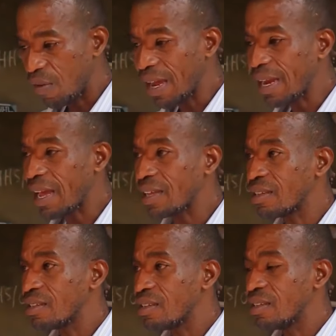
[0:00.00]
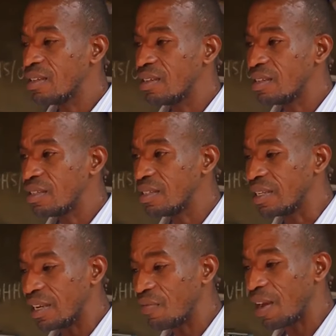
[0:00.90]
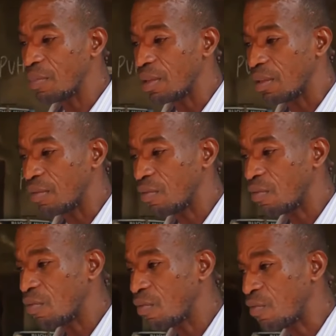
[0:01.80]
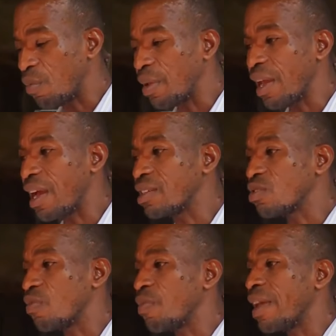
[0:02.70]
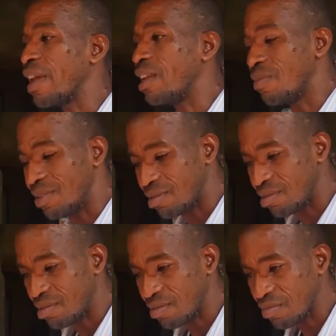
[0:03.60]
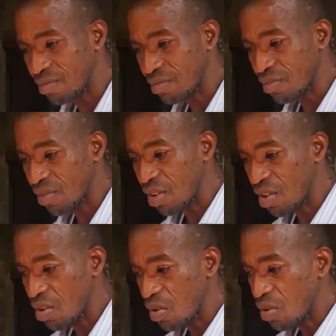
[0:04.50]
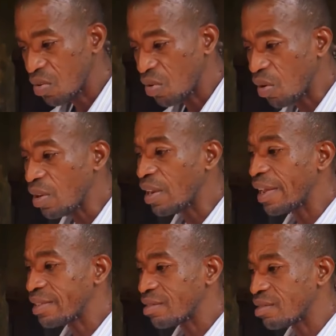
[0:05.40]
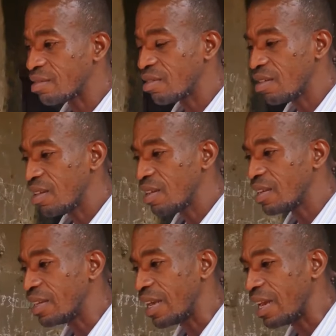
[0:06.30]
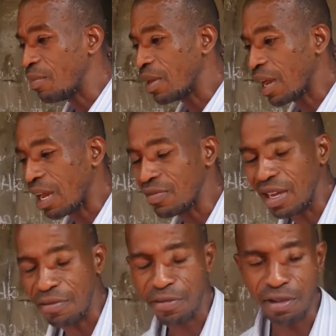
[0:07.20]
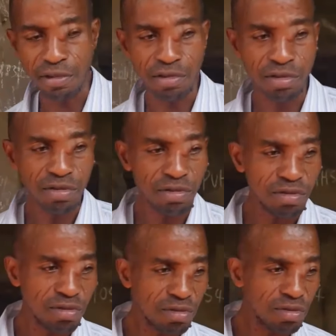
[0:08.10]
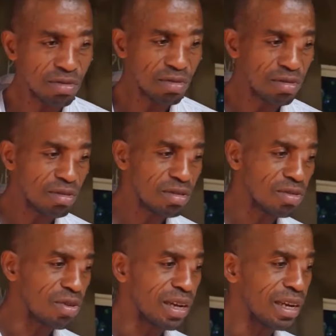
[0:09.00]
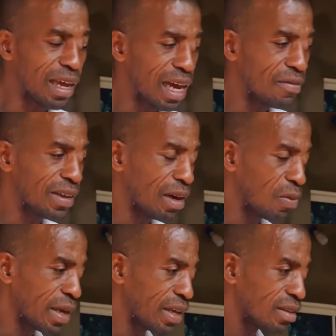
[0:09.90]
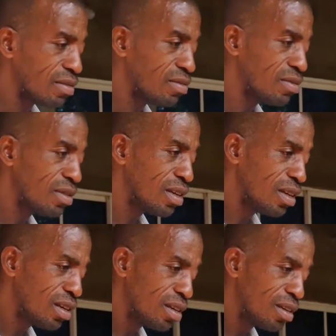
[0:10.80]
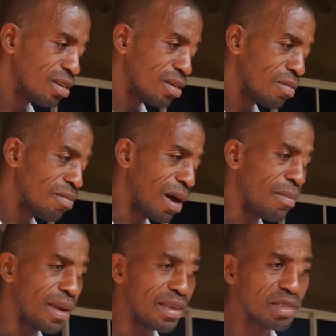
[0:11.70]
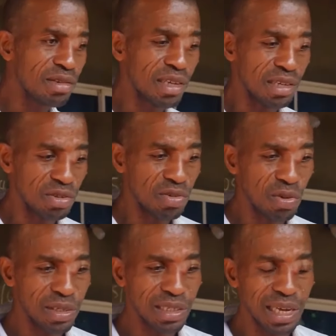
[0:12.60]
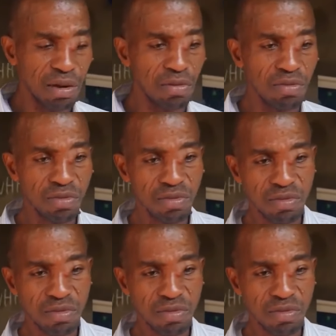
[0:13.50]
Father, deliver me from the hands of my enemies. Don't let the enemy have their field. Don't let them have their way. My ministry is going down.